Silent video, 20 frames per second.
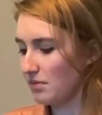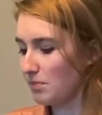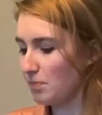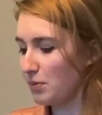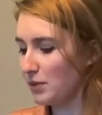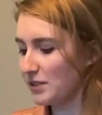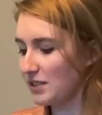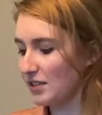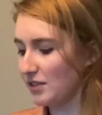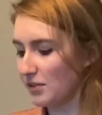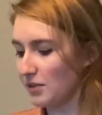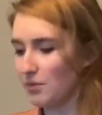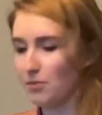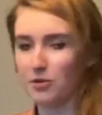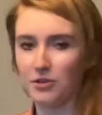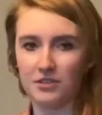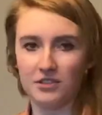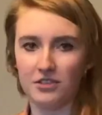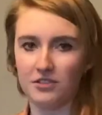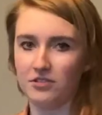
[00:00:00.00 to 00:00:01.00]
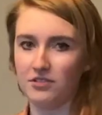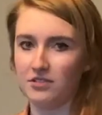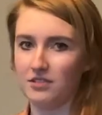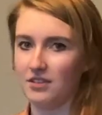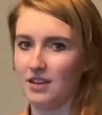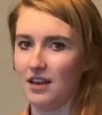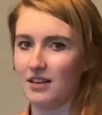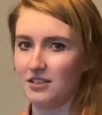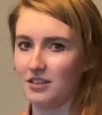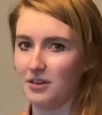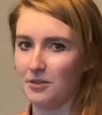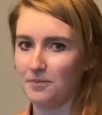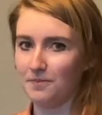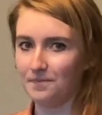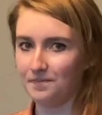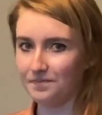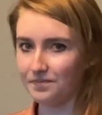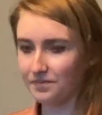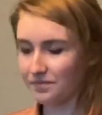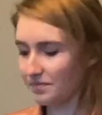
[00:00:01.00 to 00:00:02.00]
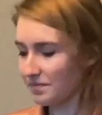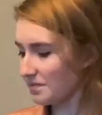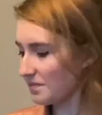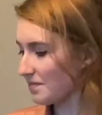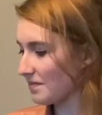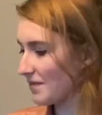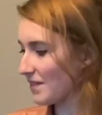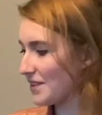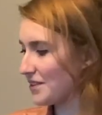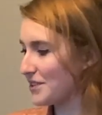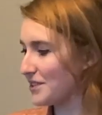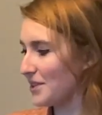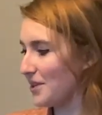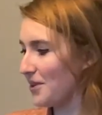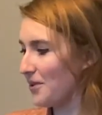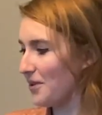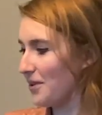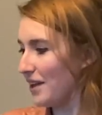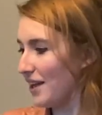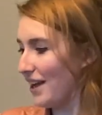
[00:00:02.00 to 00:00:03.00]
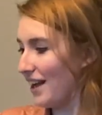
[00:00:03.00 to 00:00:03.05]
puts a little more citrus in that too. So